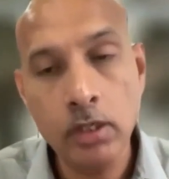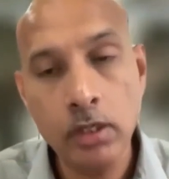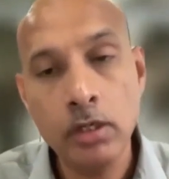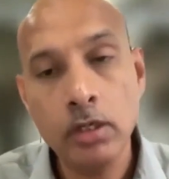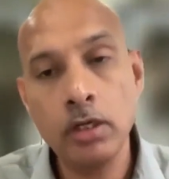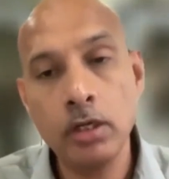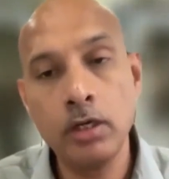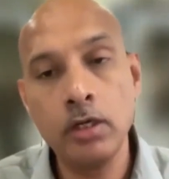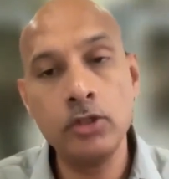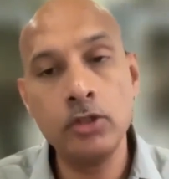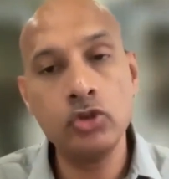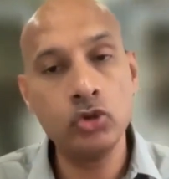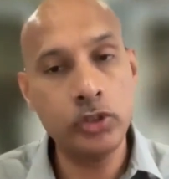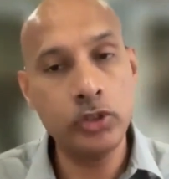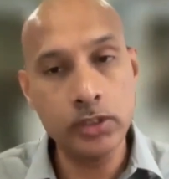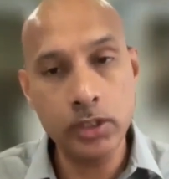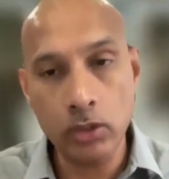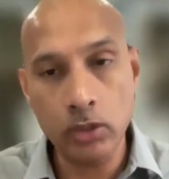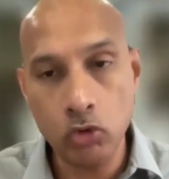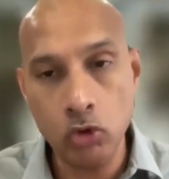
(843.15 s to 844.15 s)
So these
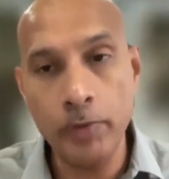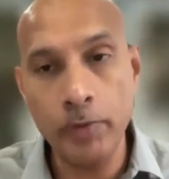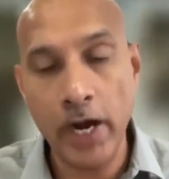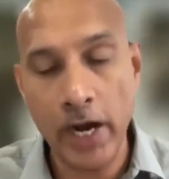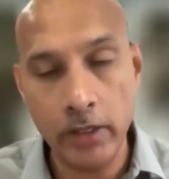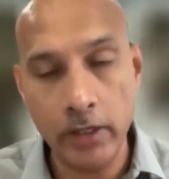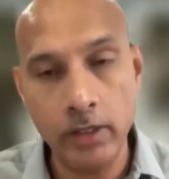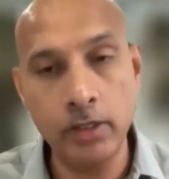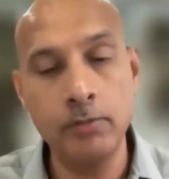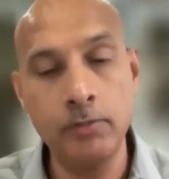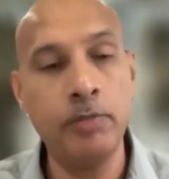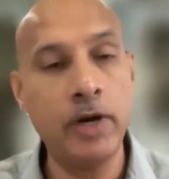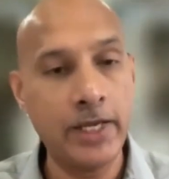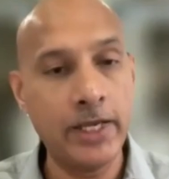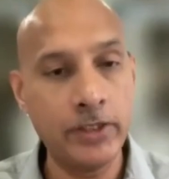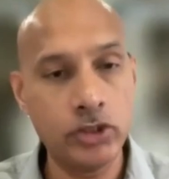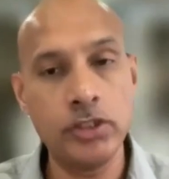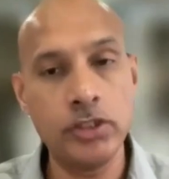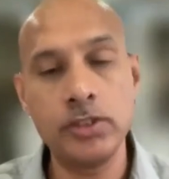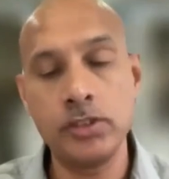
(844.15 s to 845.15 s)
are co-branded
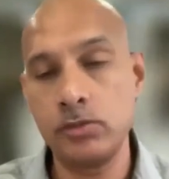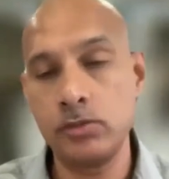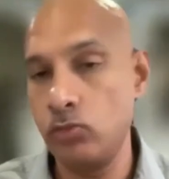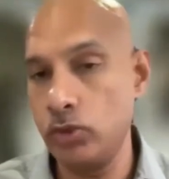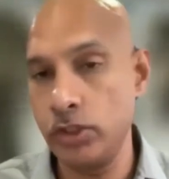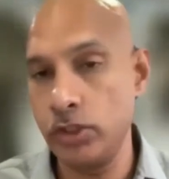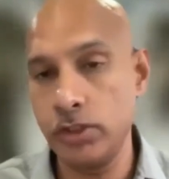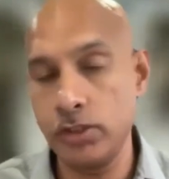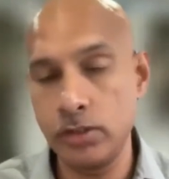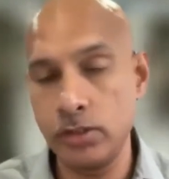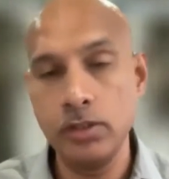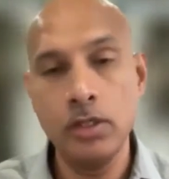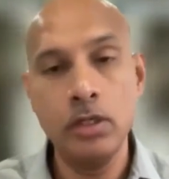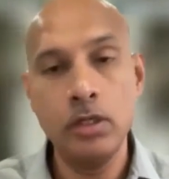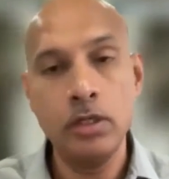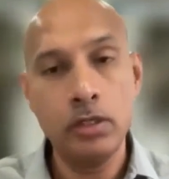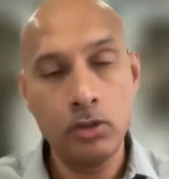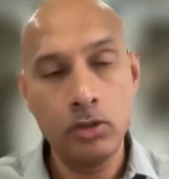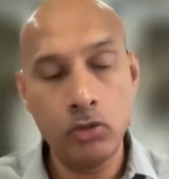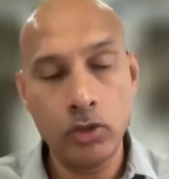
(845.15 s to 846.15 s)
branches, which is
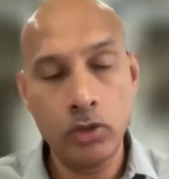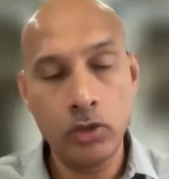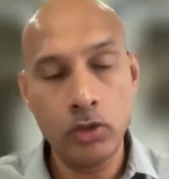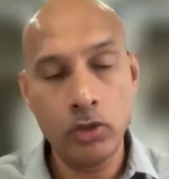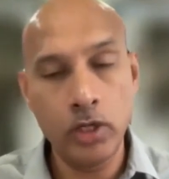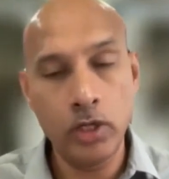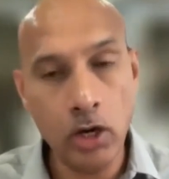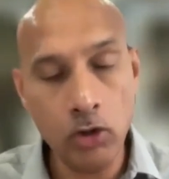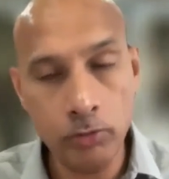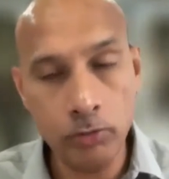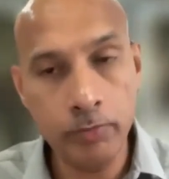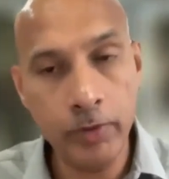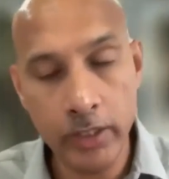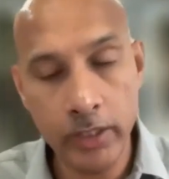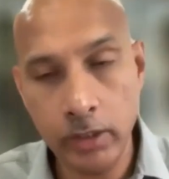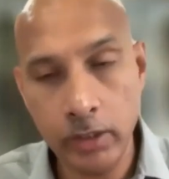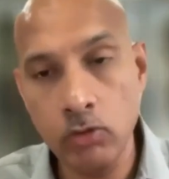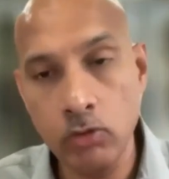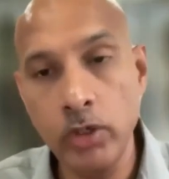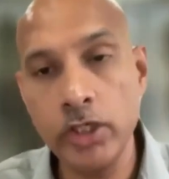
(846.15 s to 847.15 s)
allowed by
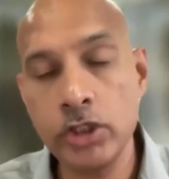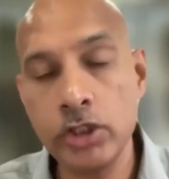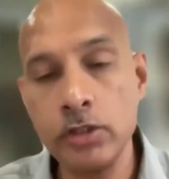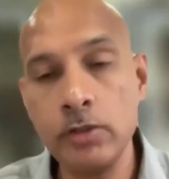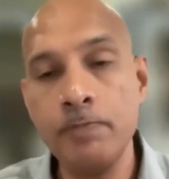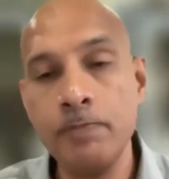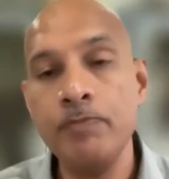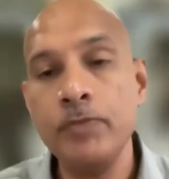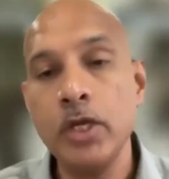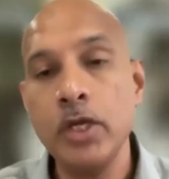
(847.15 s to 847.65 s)
regulation.